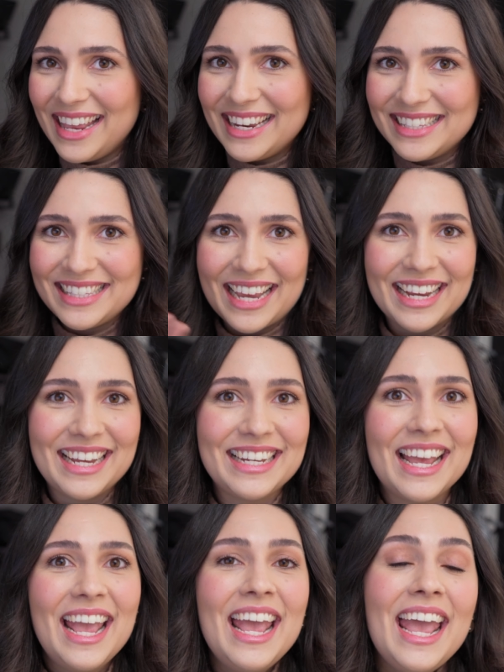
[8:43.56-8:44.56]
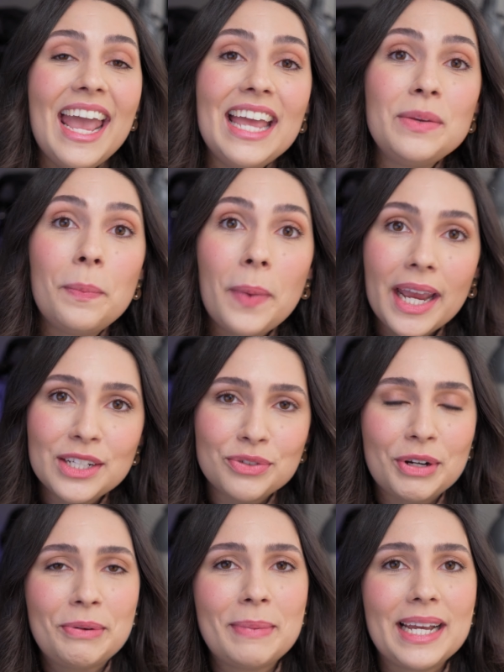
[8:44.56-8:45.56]
in a second. And
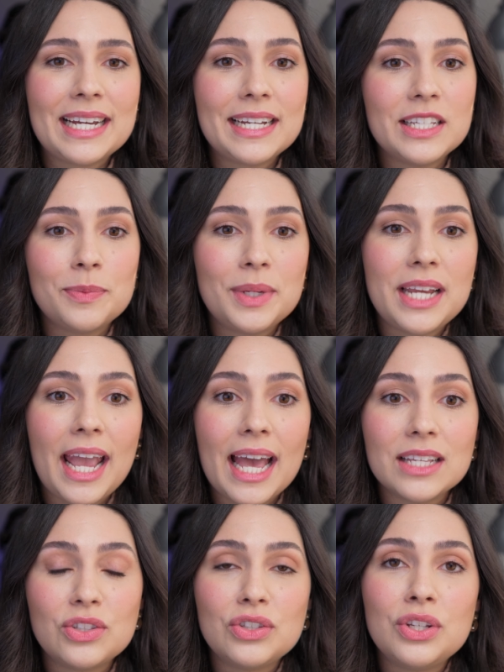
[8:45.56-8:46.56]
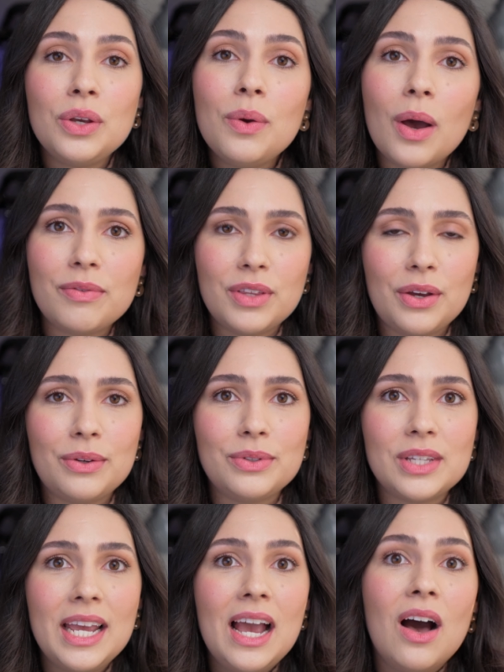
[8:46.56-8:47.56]
Pedro, my husband, has 2 of
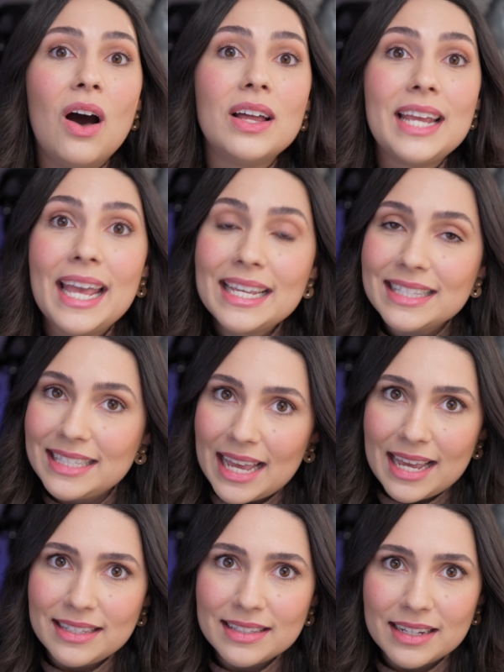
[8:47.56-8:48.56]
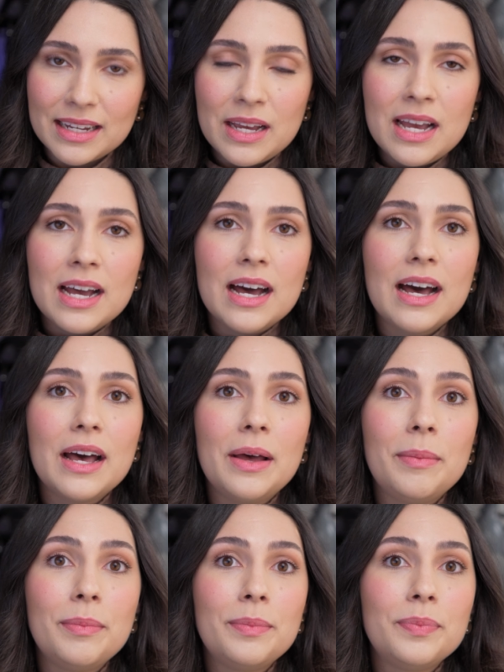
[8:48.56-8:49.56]
those on his desk
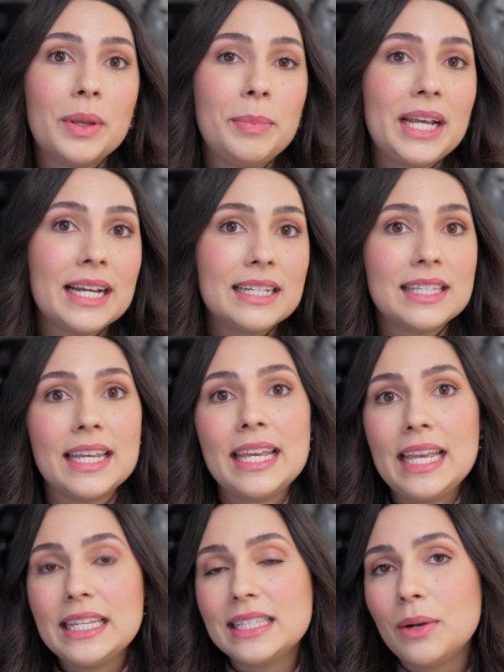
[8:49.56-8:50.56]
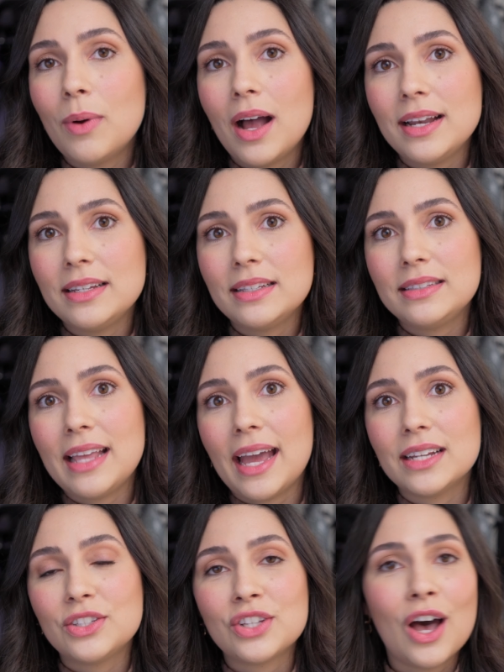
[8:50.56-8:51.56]
because he's the one
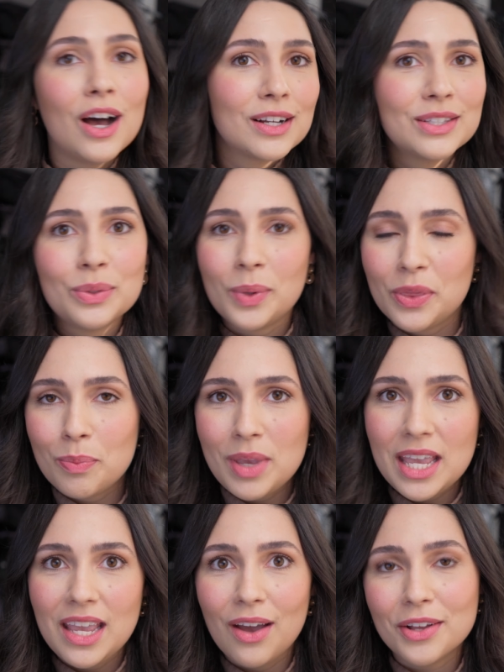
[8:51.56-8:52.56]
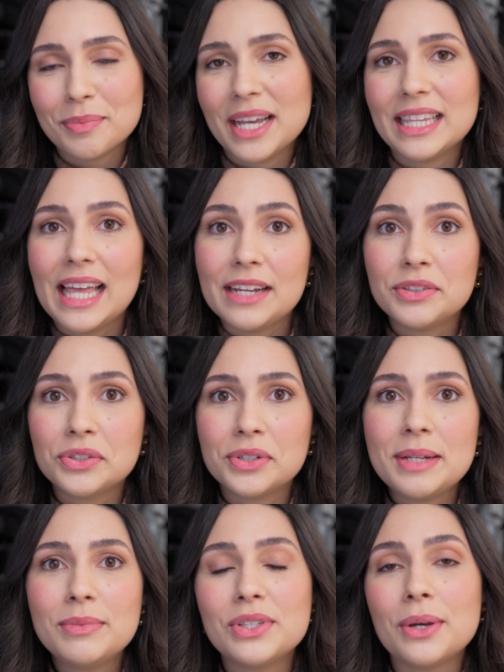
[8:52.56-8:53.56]
that talks with me on my live
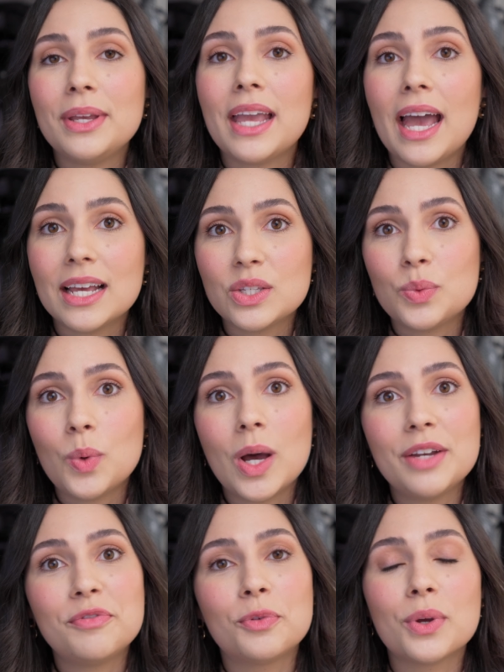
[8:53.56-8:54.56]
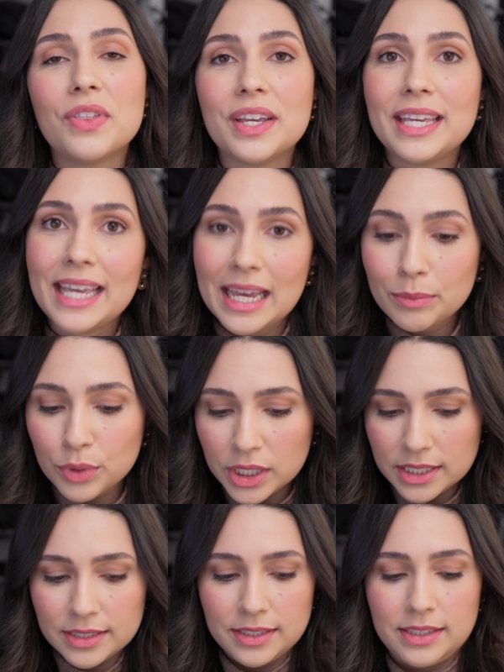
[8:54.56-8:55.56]
stream. So he has one for the
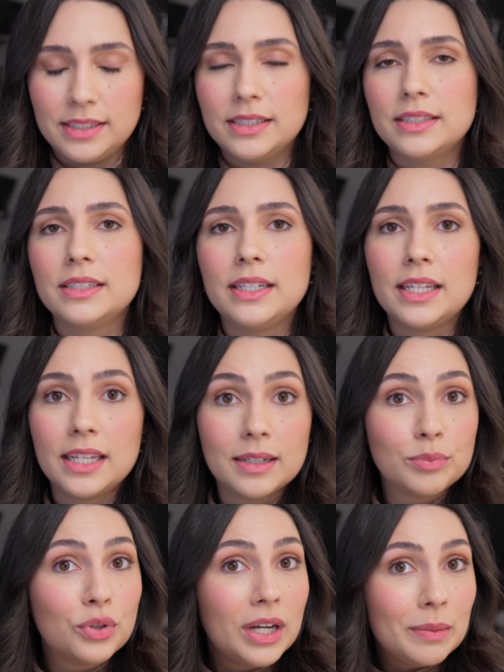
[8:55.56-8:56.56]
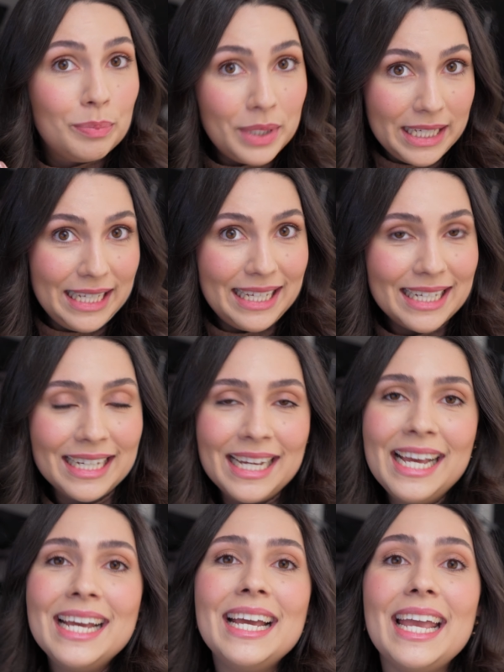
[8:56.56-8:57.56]
camera B,
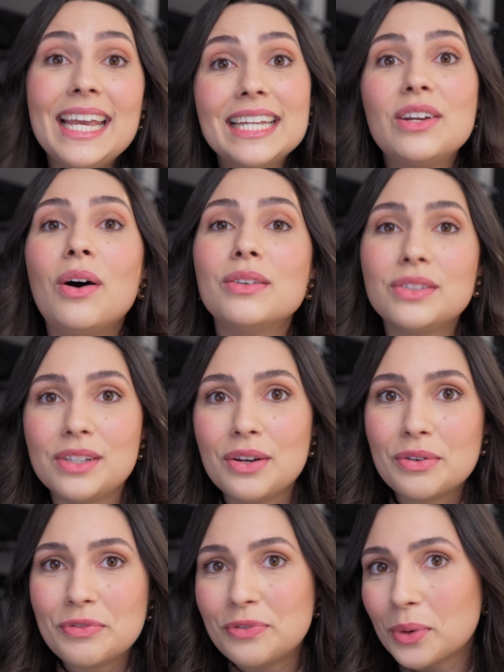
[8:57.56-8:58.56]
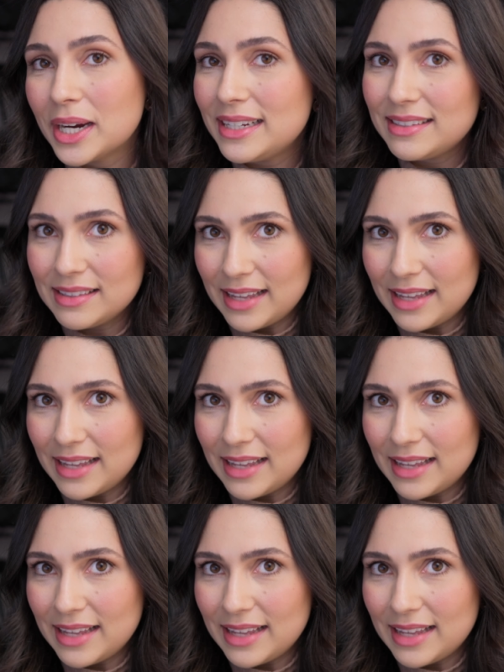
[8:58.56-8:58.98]
and also for his